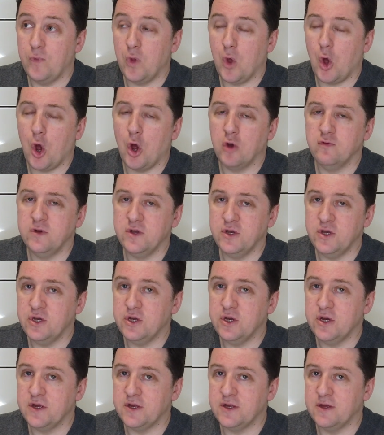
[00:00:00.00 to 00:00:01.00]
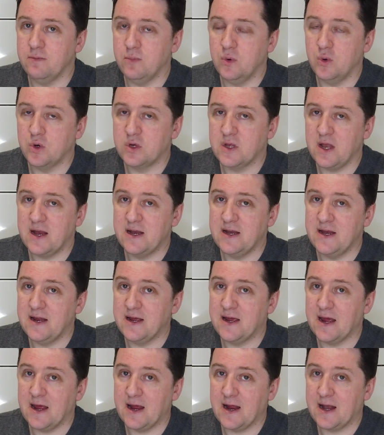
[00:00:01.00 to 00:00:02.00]
Orange is the most likely to
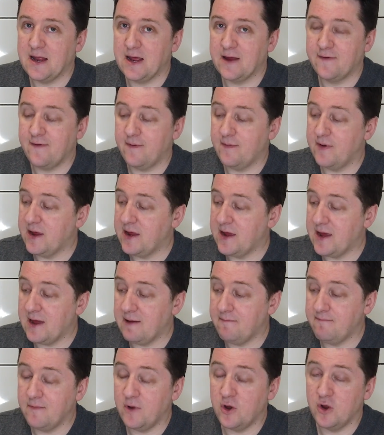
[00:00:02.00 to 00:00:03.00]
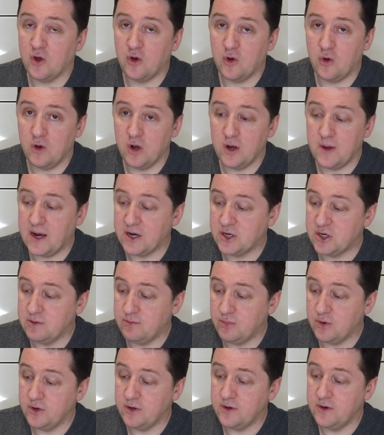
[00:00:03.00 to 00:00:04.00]
get clicked from on a call to action
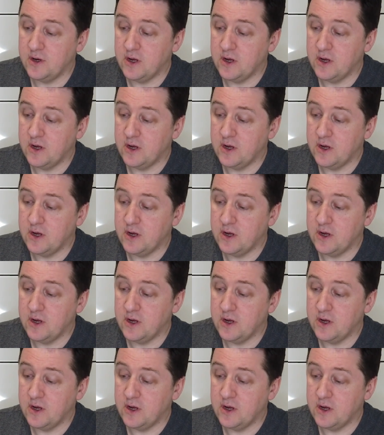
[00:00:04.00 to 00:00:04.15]
button.